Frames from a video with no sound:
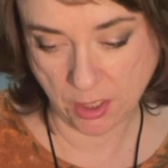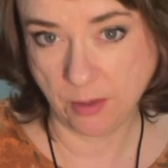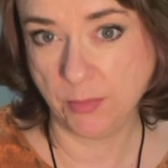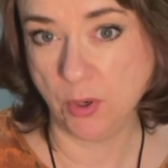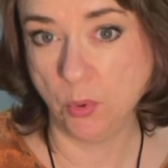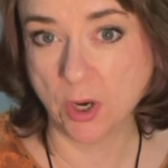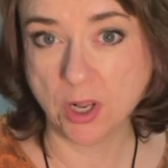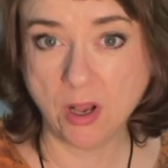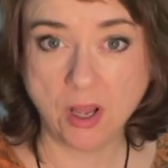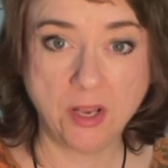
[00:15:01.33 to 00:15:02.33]
I'm going to work
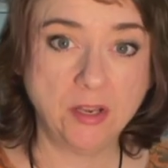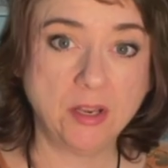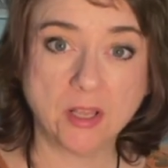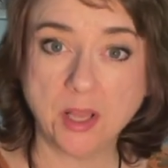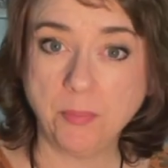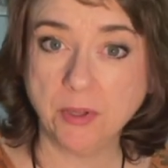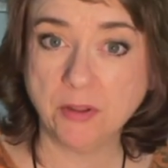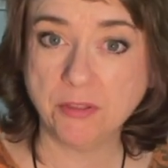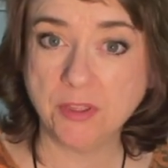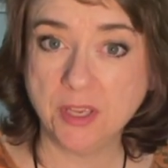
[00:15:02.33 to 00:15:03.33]
on a couple
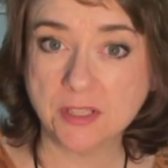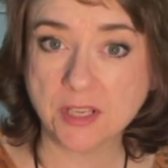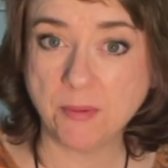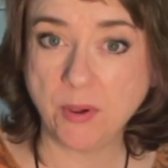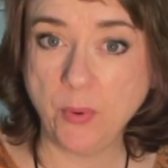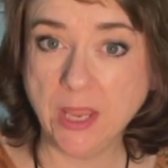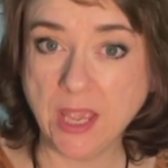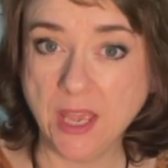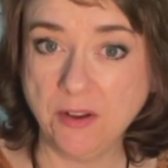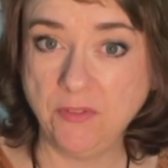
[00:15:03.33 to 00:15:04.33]
other things. Got my week
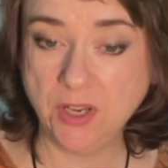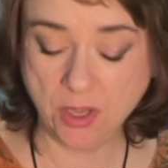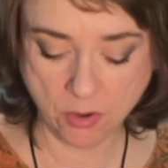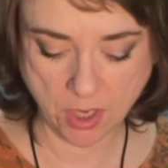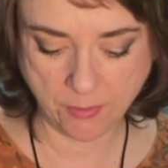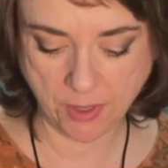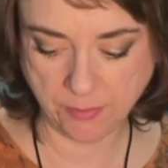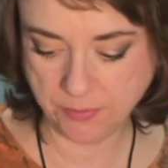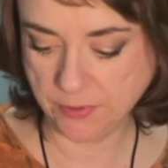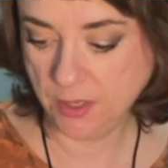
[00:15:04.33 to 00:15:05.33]
ahead video coming
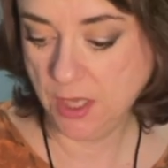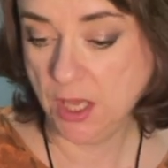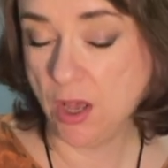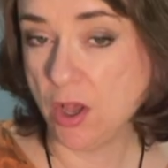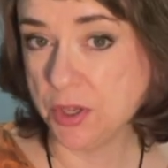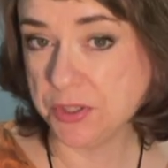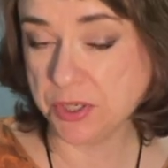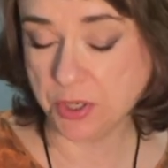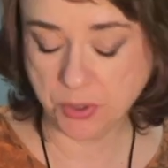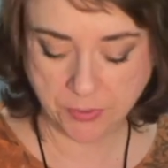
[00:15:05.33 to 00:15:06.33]
up
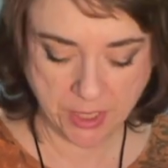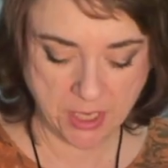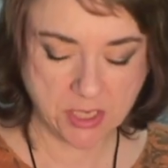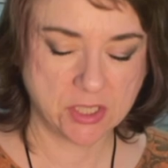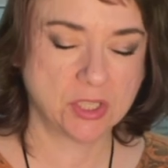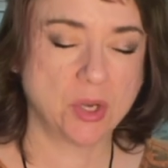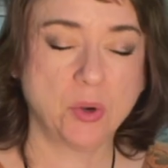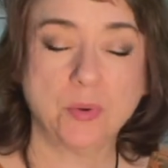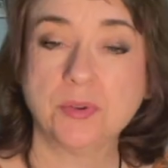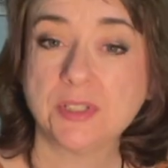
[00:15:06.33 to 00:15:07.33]
also.
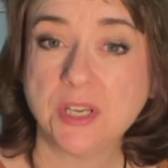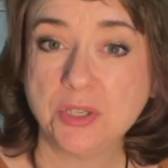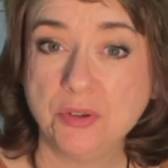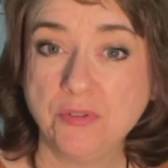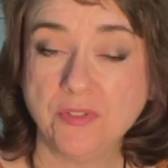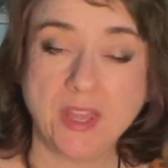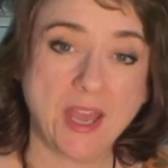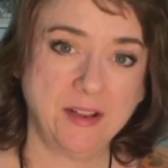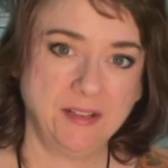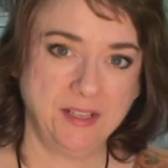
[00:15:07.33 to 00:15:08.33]
So stay tuned for
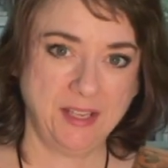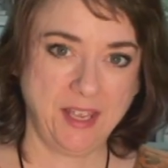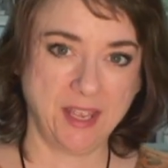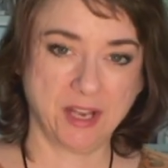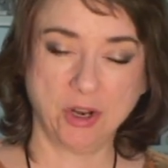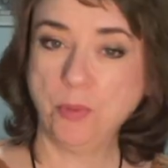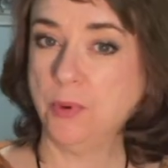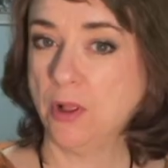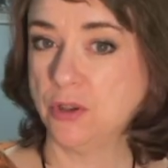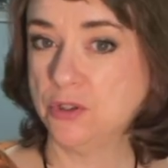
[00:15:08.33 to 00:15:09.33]
that. And hope you
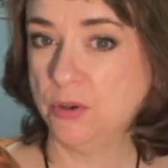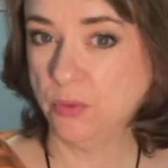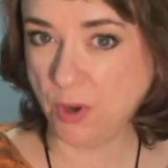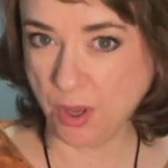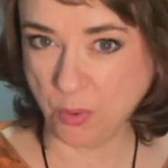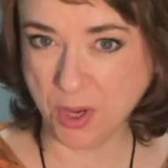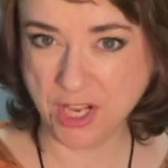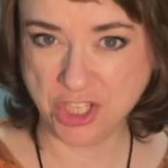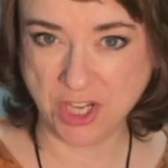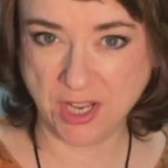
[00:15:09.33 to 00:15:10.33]
all are doing well. We'll
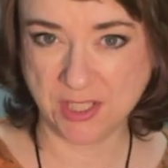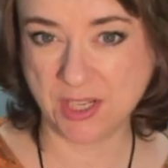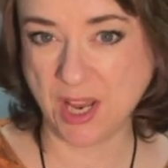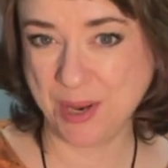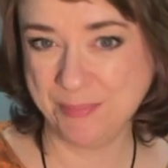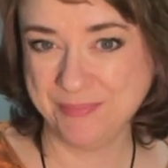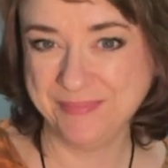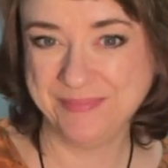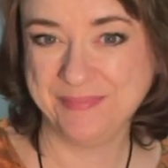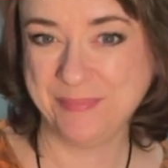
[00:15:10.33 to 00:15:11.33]
catch you next time.
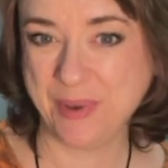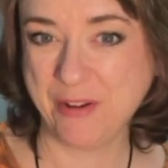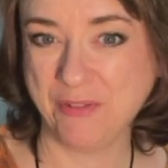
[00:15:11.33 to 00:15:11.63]
Bye for